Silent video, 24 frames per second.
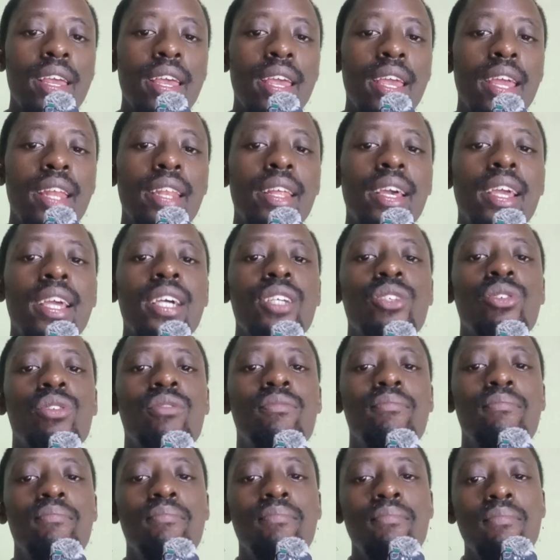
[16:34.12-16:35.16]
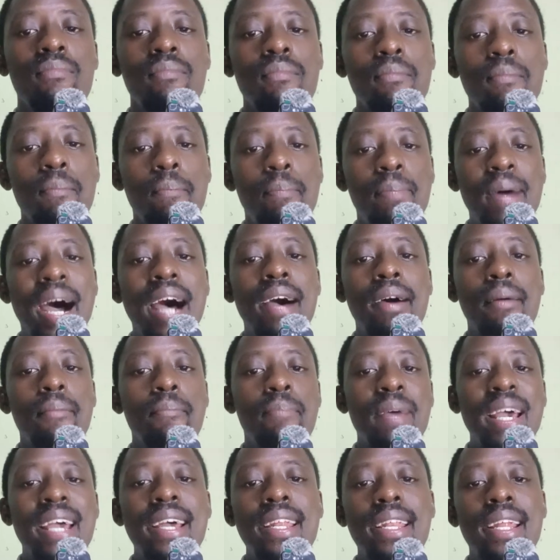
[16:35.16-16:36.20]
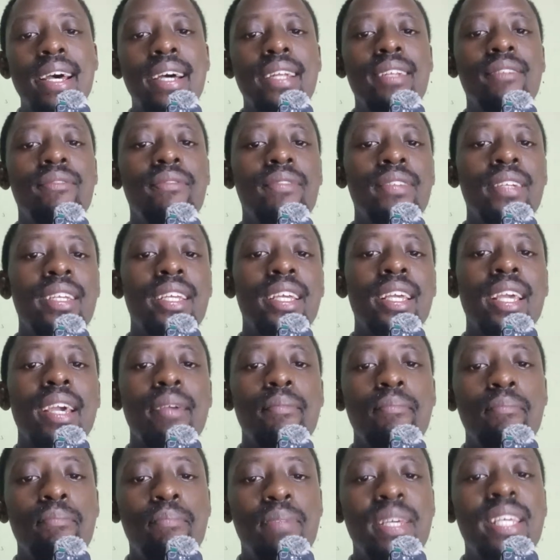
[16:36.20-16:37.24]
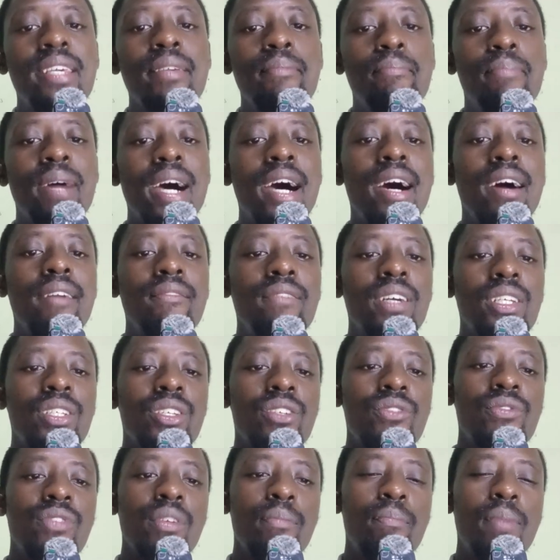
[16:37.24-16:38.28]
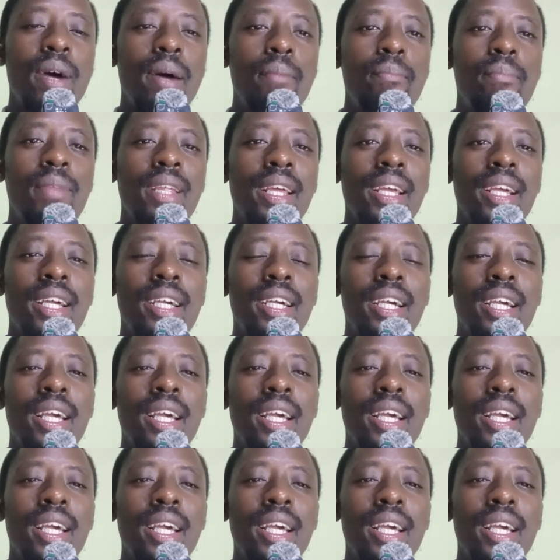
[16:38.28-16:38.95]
In the case of Bernard Kebiba versus Republic,